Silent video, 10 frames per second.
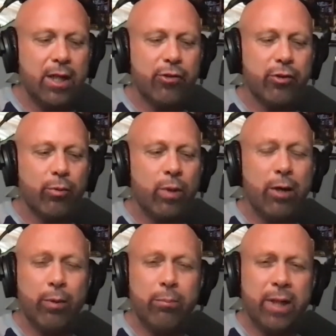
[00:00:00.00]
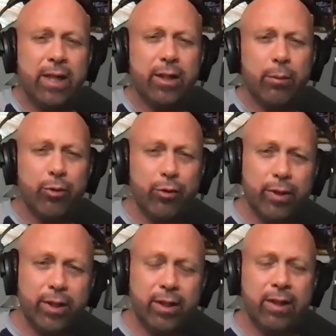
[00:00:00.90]
So while we may end up
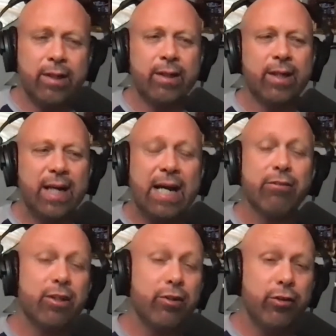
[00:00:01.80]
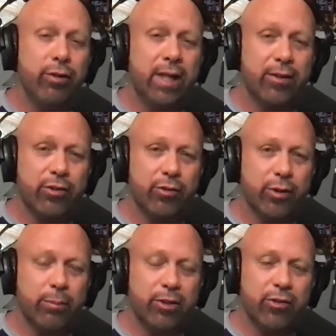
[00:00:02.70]
doing having to do that to
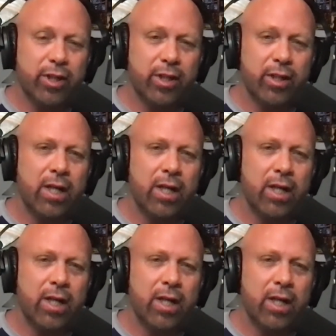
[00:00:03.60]
some extent.